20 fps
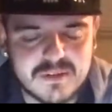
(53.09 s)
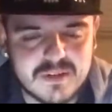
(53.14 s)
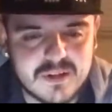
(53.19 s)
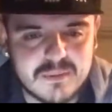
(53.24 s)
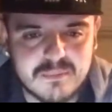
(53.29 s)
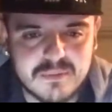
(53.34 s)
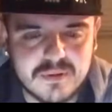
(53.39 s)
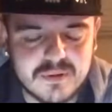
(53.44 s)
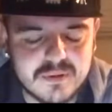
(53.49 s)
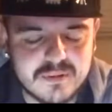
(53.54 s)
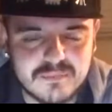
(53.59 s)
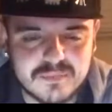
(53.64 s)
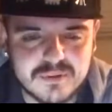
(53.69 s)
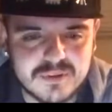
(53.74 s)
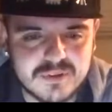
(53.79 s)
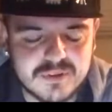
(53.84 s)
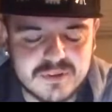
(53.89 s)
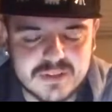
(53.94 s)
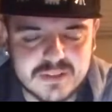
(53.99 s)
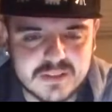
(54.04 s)
Chamber
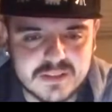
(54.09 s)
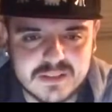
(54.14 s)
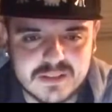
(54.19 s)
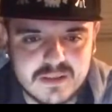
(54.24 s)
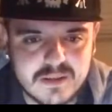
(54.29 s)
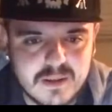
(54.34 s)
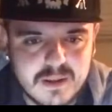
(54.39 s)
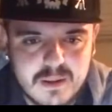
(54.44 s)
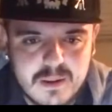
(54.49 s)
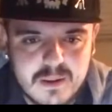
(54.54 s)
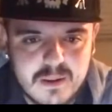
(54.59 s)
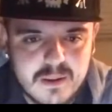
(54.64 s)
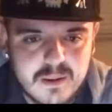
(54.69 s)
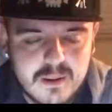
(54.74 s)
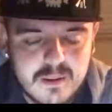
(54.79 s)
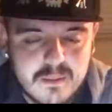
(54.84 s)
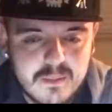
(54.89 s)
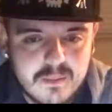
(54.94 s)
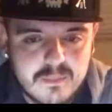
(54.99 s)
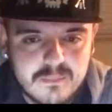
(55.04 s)
was just,
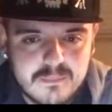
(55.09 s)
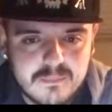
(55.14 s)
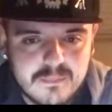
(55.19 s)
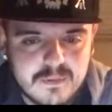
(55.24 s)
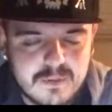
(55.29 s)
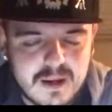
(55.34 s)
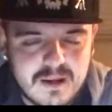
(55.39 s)
you